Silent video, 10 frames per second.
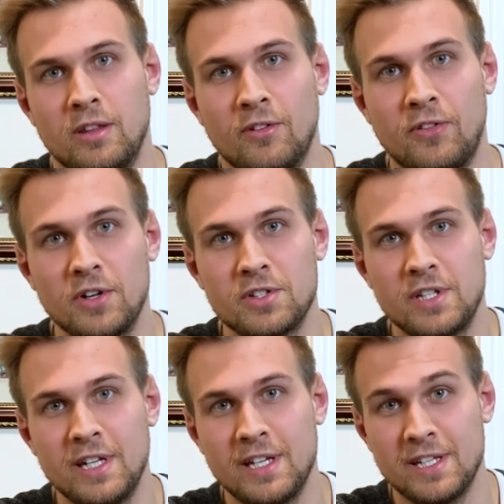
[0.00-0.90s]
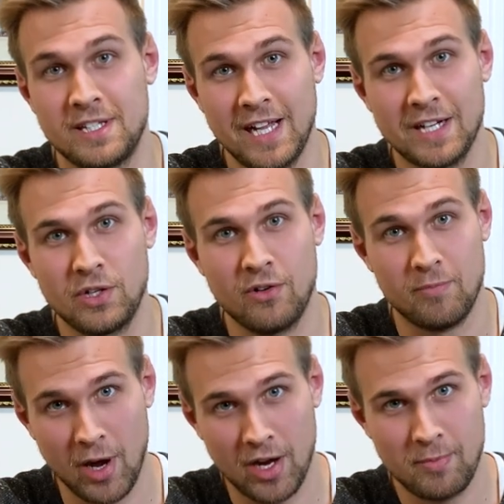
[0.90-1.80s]
The first is Statue of
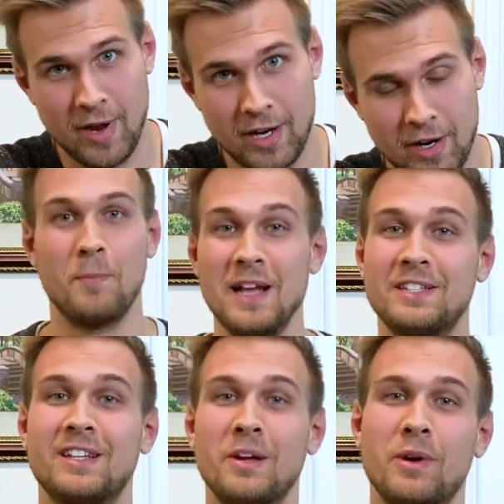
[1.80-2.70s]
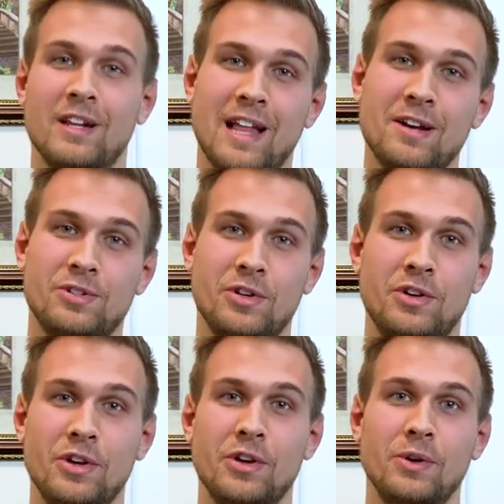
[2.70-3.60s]
Bondmaker. Basically what it allows you to
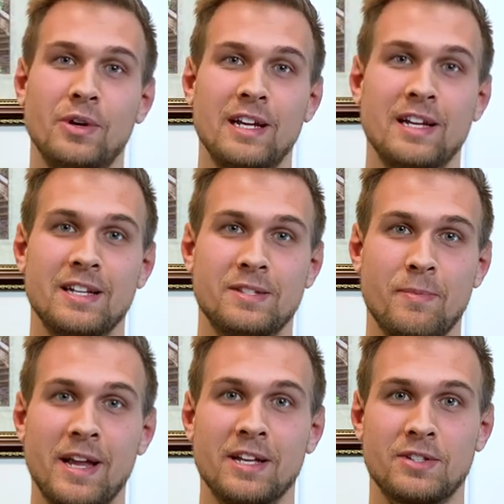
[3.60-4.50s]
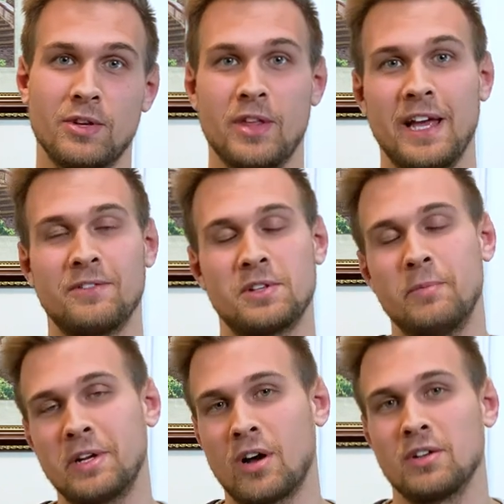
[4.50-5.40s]
do is make it so that if
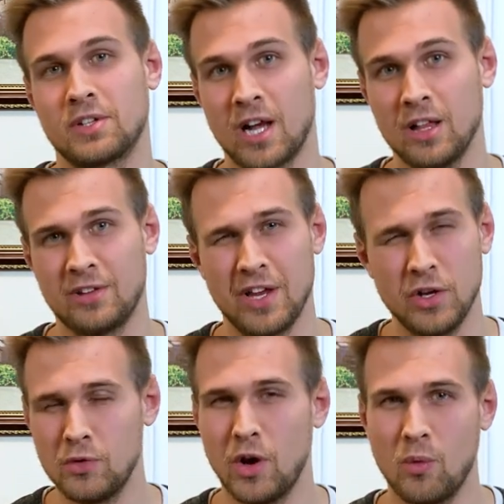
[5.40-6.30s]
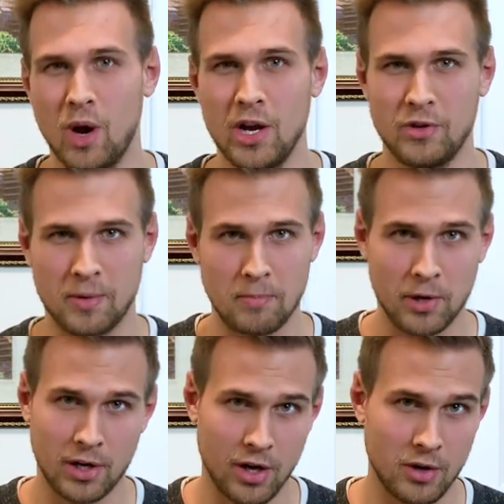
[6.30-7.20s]
somebody calls a color that you don't want, you can put
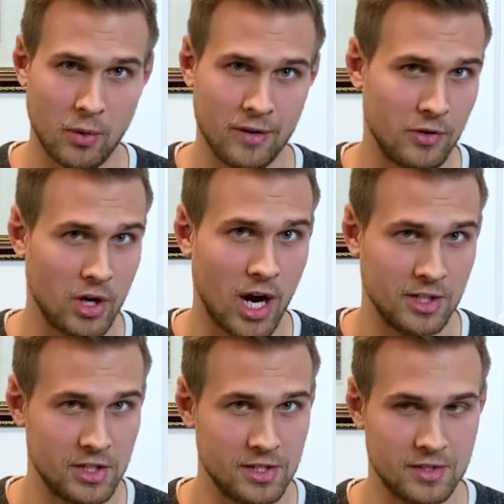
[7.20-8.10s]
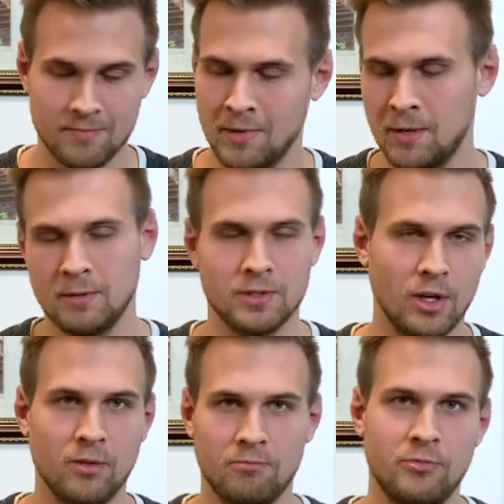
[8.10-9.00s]
it under one of your cottages. So
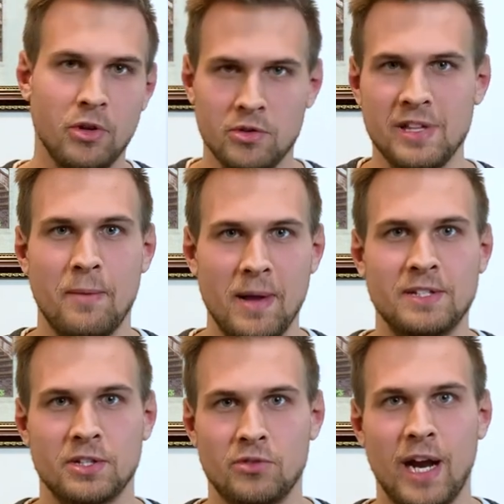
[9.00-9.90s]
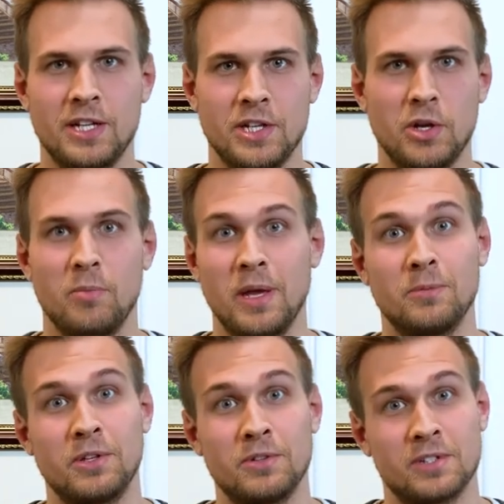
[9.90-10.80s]
if you're using that basic strategy, you'll be able
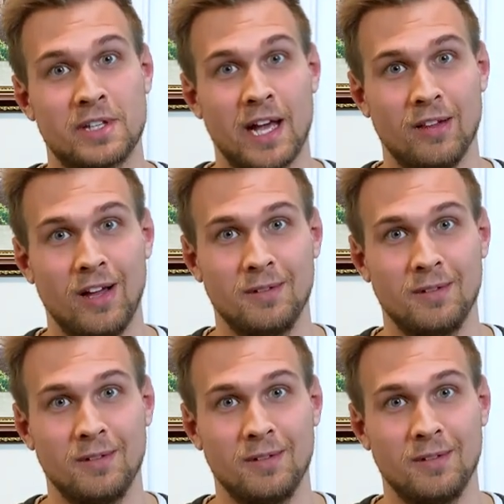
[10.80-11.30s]
to use this guy a lot.